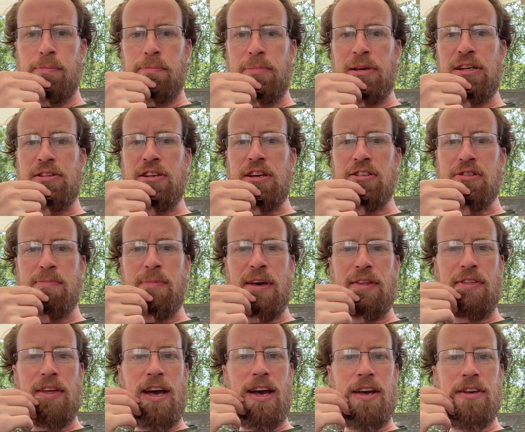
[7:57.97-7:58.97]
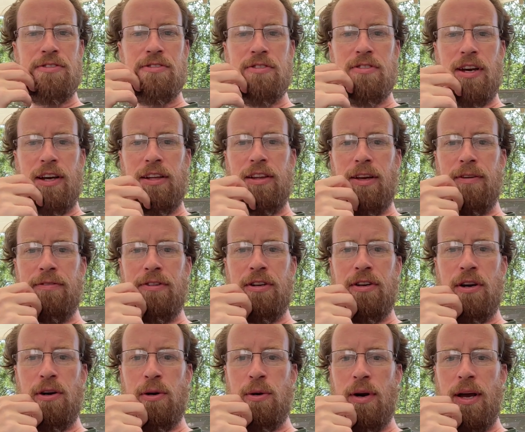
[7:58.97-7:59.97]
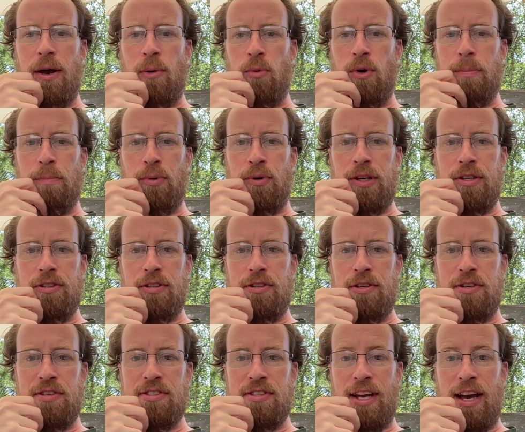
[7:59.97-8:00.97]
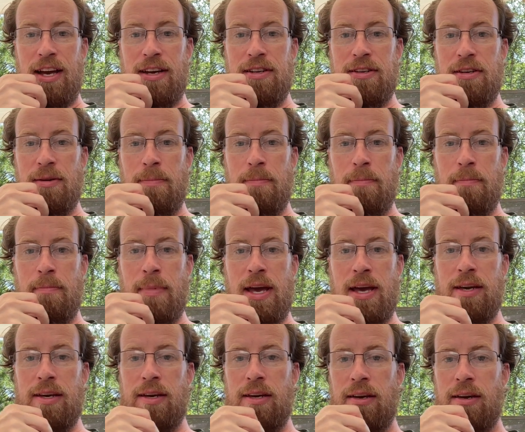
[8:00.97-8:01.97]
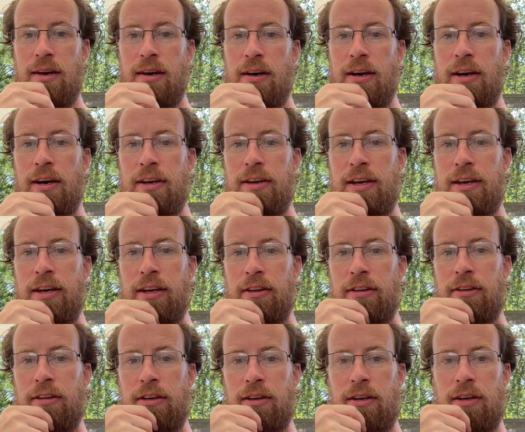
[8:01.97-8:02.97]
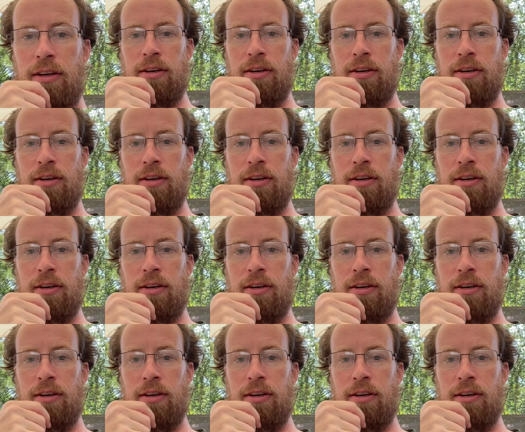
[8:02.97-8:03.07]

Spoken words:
BJ Smith asks, I'd love to know, at what point did you decide to make ink?